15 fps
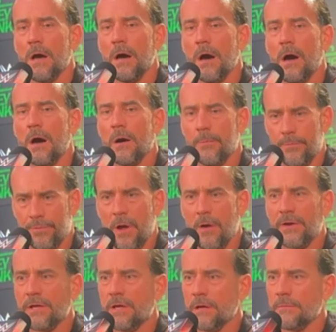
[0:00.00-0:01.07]

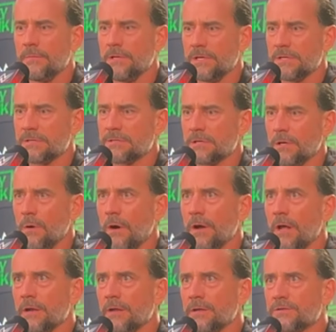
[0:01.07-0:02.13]
proud of him. He gets to go
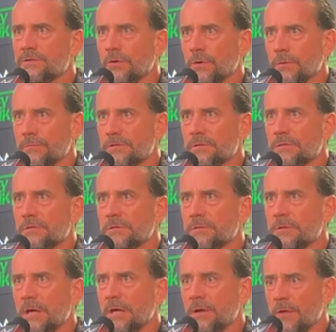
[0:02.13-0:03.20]
out on his terms.
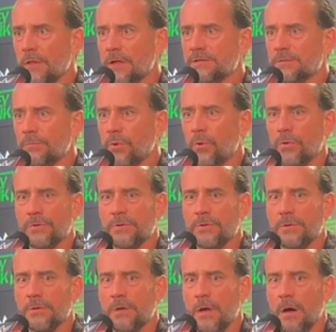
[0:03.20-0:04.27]
I know that's important.
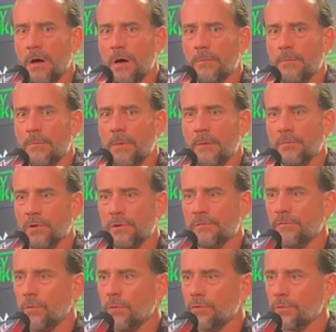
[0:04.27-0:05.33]
I'm looking
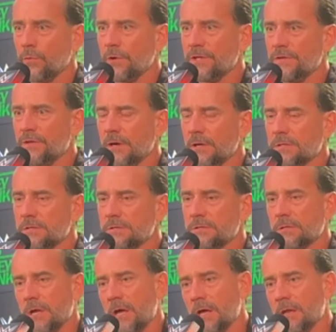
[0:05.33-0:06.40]
forward to what he
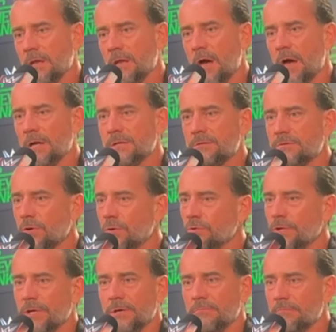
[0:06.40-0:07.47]
does. And I
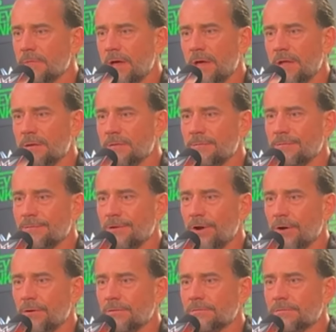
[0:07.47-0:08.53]
told him that, you
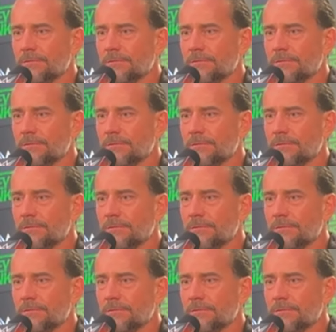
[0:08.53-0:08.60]
know,